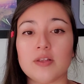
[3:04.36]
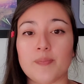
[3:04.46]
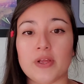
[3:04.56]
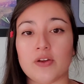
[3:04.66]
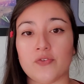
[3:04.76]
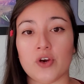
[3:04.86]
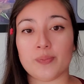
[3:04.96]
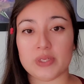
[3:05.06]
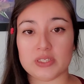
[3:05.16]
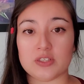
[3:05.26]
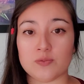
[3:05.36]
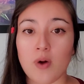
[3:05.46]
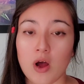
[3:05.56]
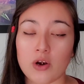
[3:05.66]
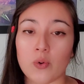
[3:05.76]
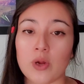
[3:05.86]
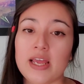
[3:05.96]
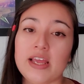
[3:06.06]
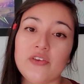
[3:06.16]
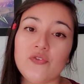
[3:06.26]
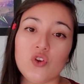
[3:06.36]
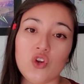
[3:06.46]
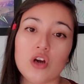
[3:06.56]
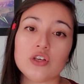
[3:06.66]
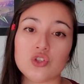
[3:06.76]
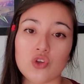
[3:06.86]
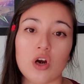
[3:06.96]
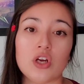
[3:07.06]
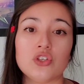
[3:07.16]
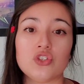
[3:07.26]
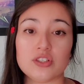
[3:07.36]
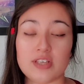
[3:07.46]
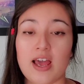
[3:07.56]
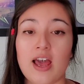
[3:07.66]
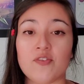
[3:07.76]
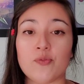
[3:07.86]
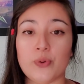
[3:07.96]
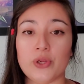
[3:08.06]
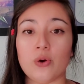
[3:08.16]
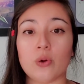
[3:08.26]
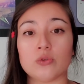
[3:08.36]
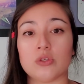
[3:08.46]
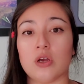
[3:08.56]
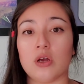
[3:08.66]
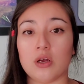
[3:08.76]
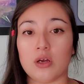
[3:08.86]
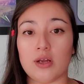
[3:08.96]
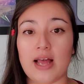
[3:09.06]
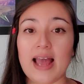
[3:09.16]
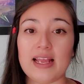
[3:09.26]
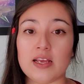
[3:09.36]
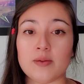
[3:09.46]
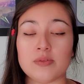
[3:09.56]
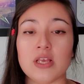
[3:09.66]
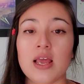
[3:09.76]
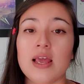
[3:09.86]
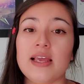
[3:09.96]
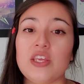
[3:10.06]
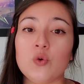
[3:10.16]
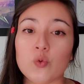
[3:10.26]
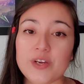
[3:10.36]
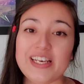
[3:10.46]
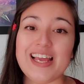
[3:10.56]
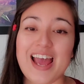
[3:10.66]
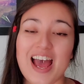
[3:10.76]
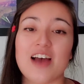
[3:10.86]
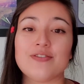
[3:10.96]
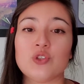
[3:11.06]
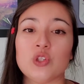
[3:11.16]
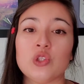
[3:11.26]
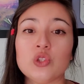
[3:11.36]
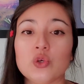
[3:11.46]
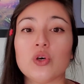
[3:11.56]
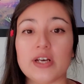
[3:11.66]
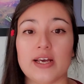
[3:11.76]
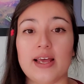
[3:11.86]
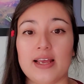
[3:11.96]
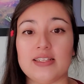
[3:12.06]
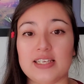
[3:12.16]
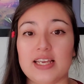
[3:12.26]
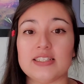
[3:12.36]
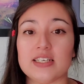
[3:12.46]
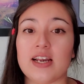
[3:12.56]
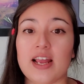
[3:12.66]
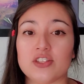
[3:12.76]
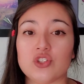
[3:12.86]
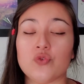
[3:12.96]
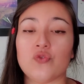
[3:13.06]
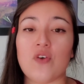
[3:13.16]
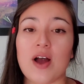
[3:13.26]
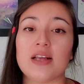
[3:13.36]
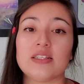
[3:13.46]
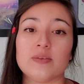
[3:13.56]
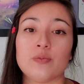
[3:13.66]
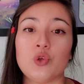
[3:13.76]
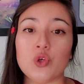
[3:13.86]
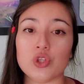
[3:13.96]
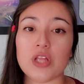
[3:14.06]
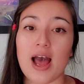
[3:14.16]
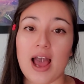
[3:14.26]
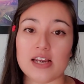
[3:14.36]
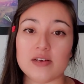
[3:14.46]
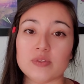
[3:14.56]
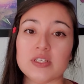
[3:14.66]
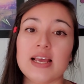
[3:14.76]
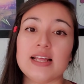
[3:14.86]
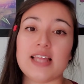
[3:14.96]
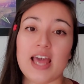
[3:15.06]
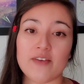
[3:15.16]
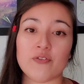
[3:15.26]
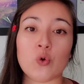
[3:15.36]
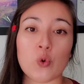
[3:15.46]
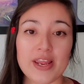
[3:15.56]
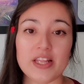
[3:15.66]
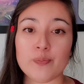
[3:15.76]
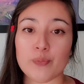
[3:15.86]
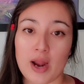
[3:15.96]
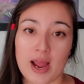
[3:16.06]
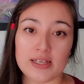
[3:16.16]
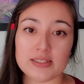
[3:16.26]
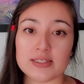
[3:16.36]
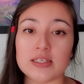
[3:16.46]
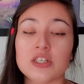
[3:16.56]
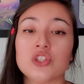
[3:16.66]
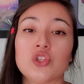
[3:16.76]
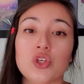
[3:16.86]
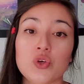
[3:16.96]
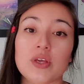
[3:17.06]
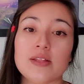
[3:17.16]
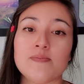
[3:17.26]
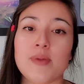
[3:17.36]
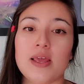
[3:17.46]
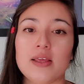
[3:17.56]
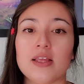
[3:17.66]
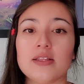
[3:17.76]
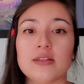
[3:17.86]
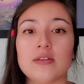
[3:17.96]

depend on your business model. If in your store you just have pre-owned items, you really have to look at the internet to find some good items that have great price, so you can make it